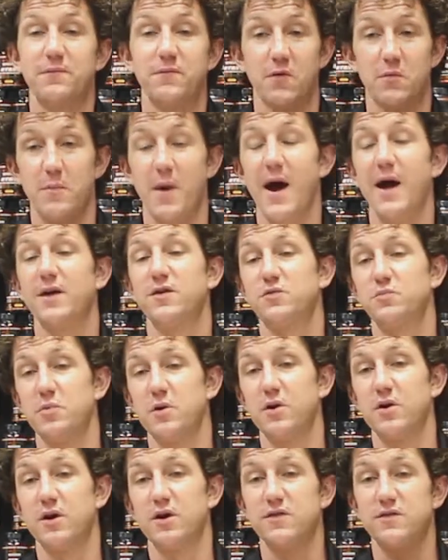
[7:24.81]
from my
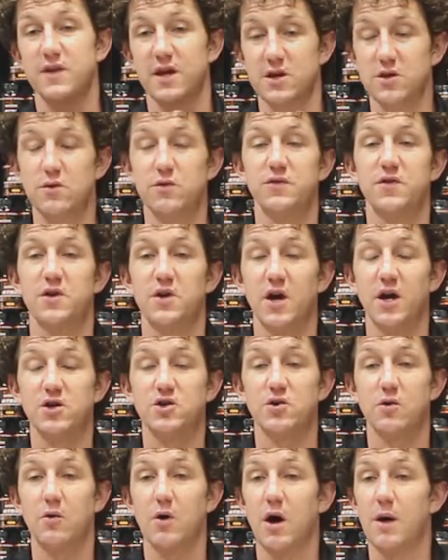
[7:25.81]
experience that use the
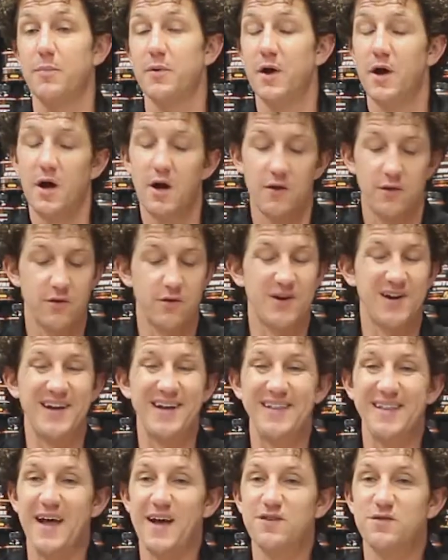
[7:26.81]
Nitro Up, they're
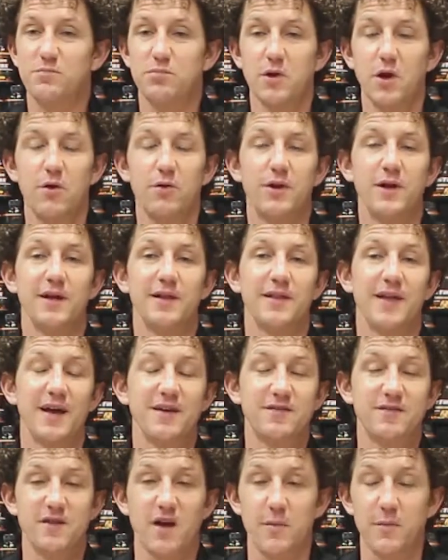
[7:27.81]
getting less bloating,
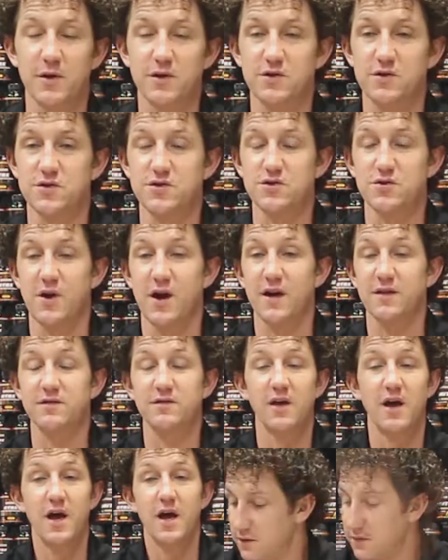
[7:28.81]
less stomach
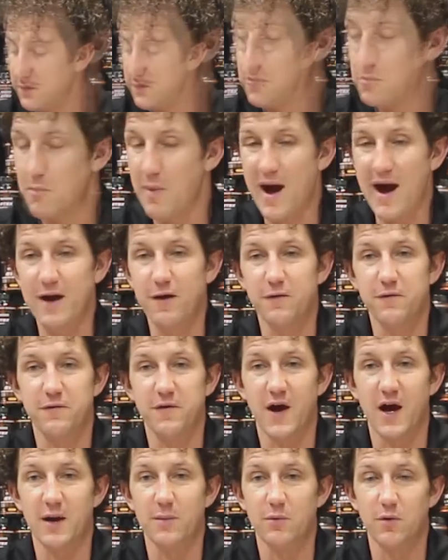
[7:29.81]
distress. The
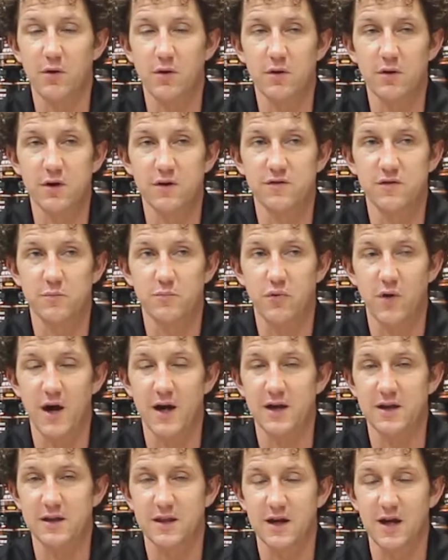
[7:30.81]
myofiber is a
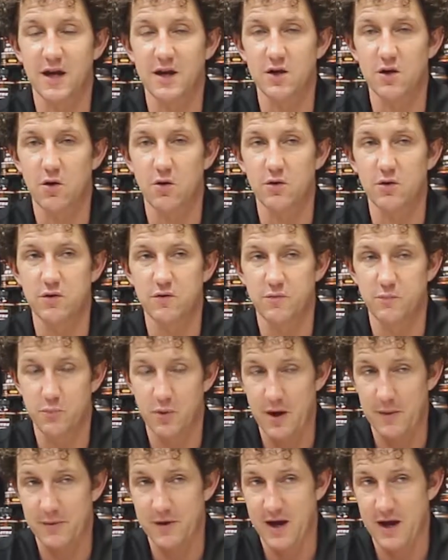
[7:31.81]
product that I know you've
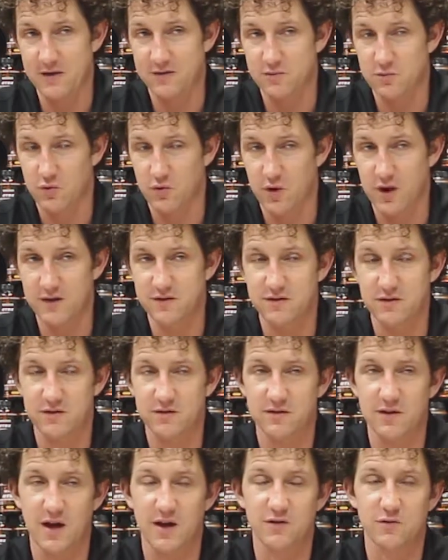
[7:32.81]
probably had some great
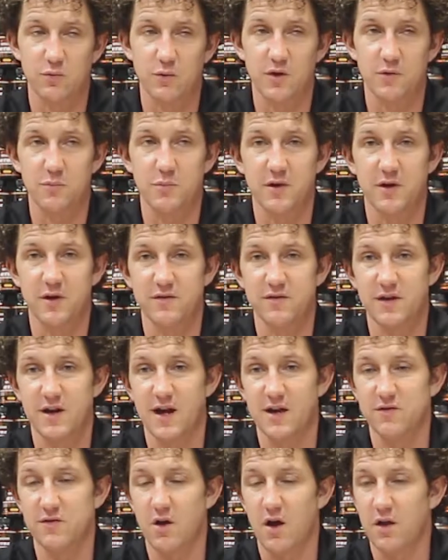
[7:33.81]
success with because it
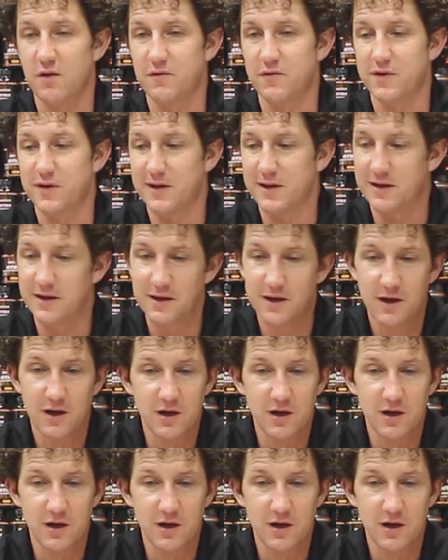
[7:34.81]
has all of the,